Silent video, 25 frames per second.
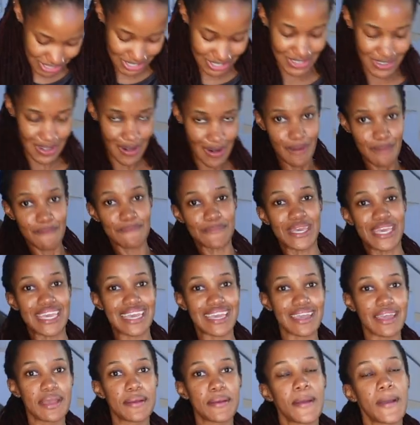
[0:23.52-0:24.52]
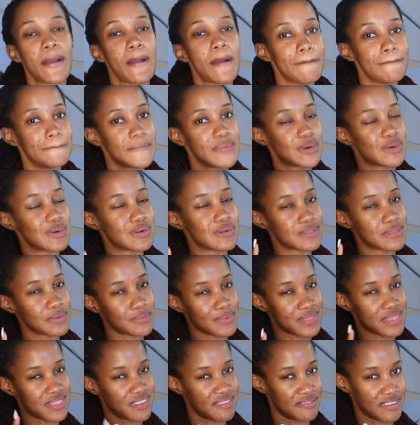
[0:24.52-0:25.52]
call me Makoti
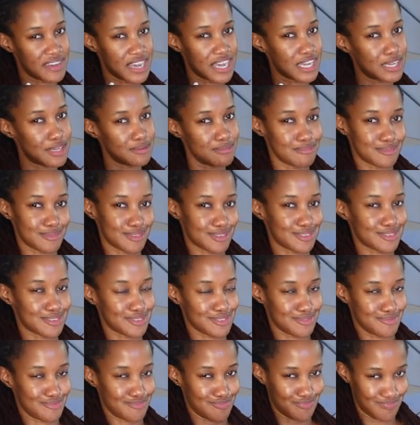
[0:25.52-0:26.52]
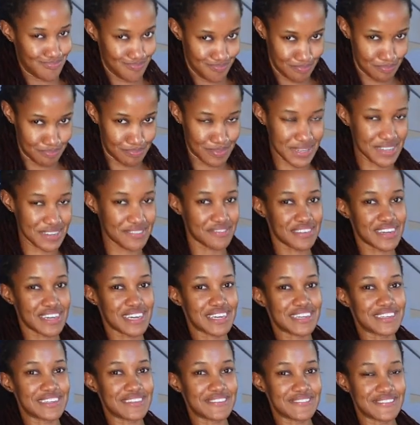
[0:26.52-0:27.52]
with the vibes. Big
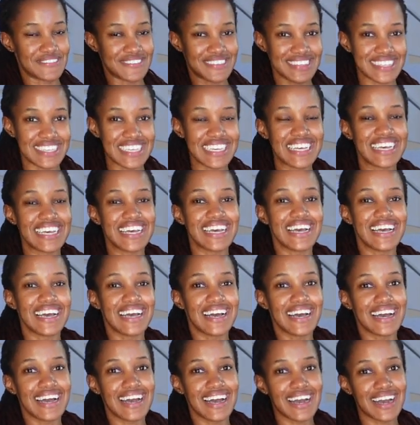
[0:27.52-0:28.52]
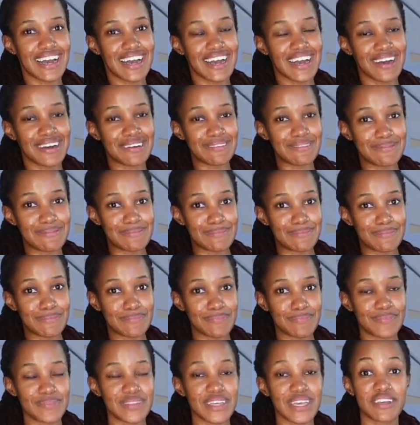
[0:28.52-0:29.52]
vibes.
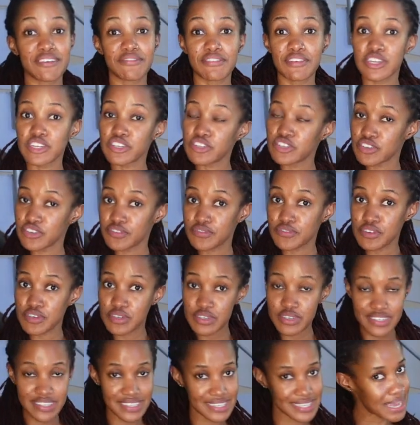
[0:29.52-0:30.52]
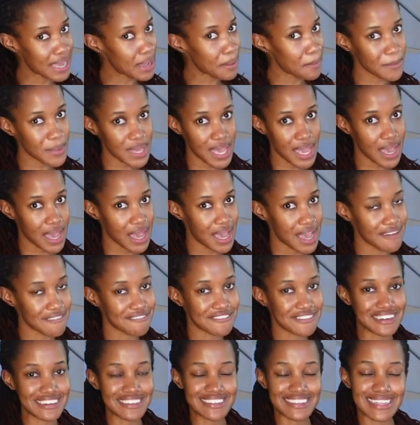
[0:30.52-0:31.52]
Um, if it is your first time here,
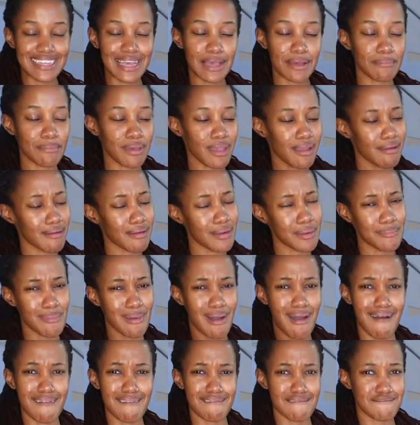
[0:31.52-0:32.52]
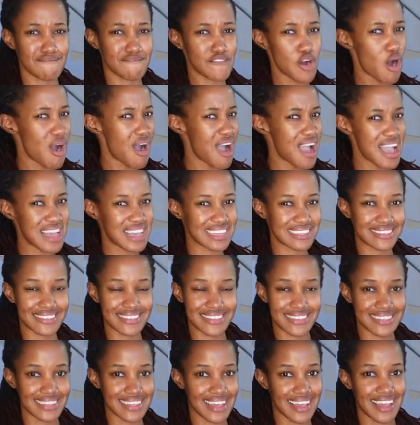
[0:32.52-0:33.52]
first time hearing my
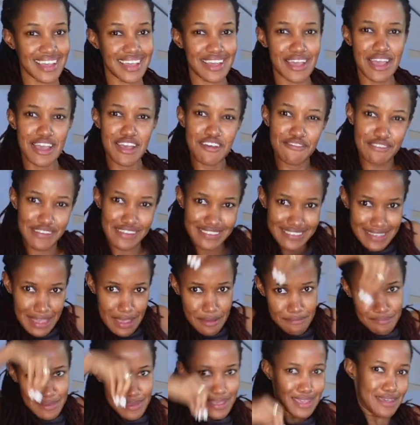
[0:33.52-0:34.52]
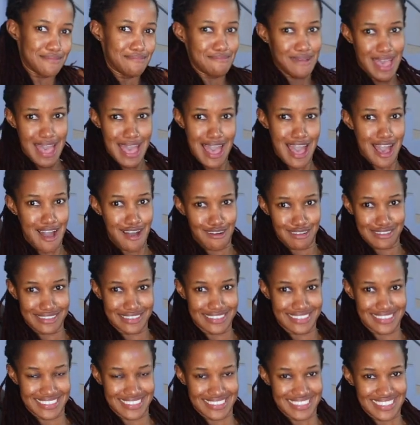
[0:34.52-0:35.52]
voice, first time being in my
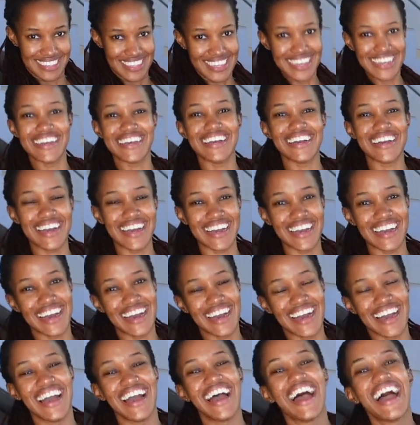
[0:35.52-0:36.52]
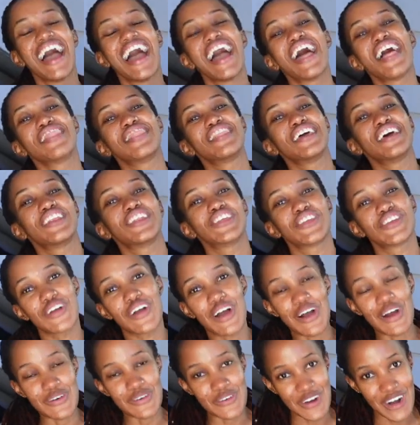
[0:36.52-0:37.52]
house, then you
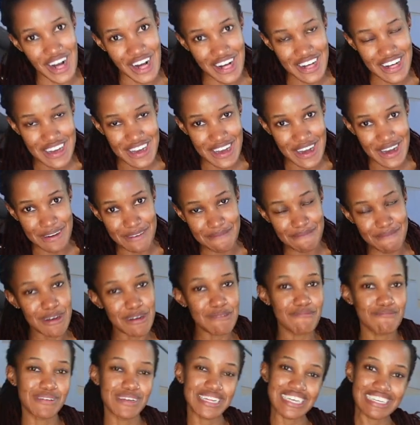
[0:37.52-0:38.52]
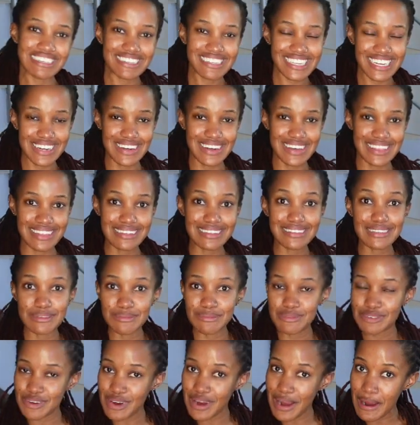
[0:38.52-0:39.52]
are welcome. Please click on the
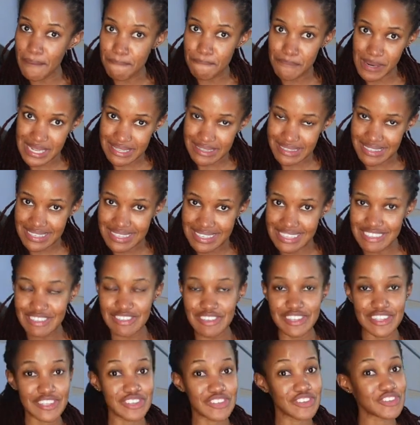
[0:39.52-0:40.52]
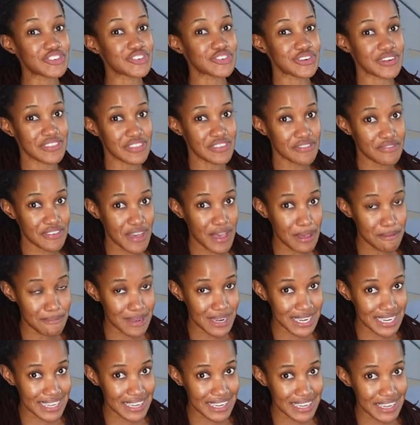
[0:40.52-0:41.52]
subscribe button so that you join the
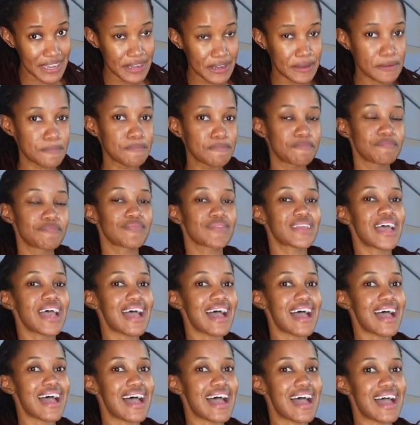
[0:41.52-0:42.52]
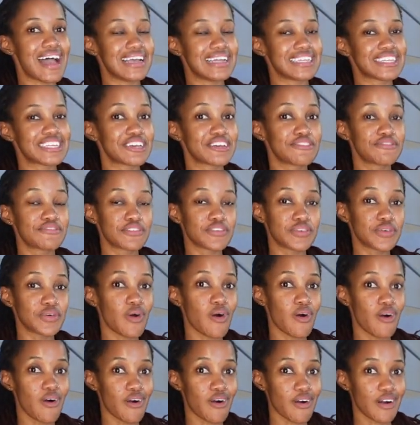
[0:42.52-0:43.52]
family. And if you
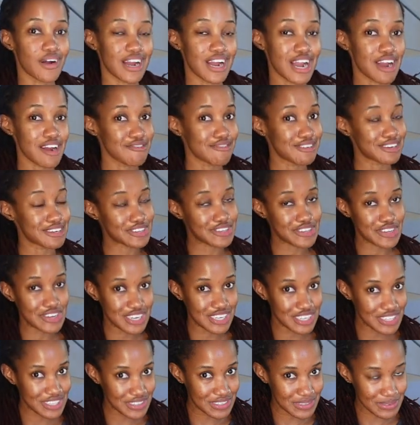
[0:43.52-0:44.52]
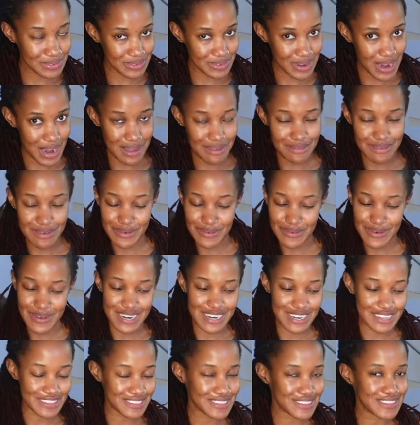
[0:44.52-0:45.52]
are a returning subscriber, what
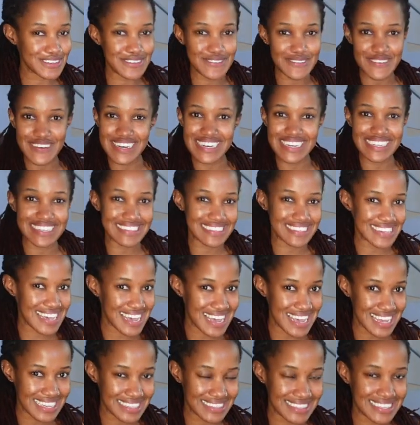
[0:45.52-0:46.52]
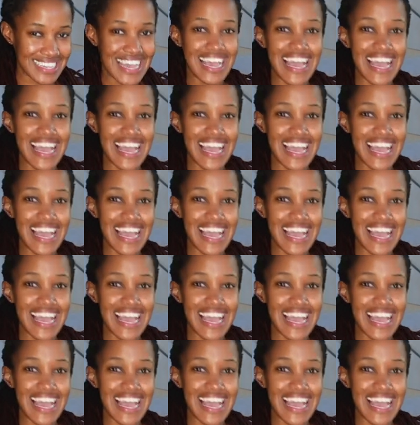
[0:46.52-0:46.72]
it do, what it does,